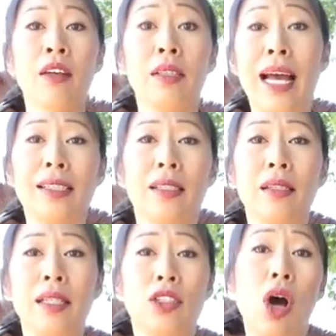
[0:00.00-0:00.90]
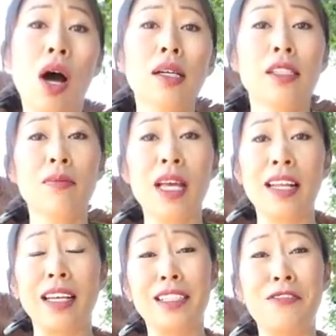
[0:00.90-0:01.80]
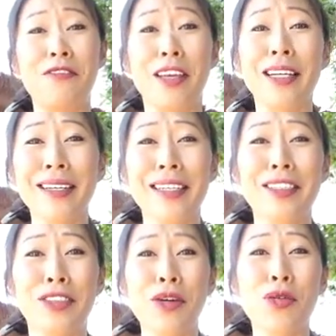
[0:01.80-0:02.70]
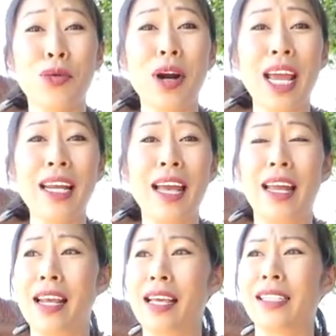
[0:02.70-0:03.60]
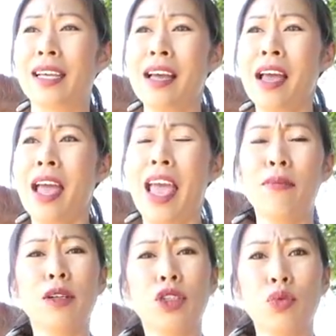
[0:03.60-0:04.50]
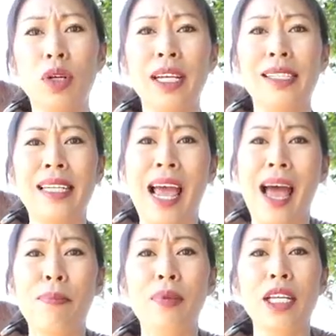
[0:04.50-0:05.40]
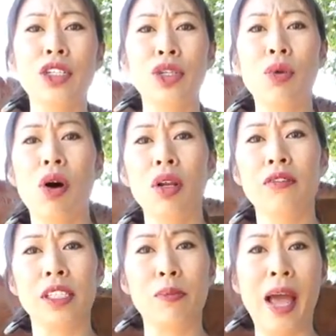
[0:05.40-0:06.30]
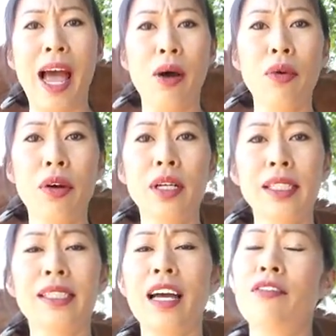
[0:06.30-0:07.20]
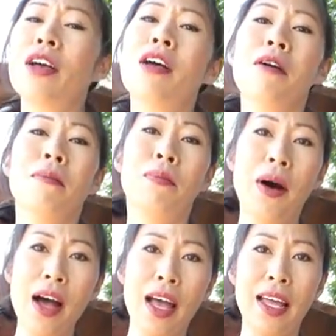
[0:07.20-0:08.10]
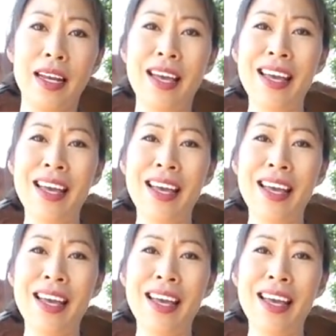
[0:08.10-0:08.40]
it's awesome that he's feeling so great and he's able to really tap into all of his power and stuff. But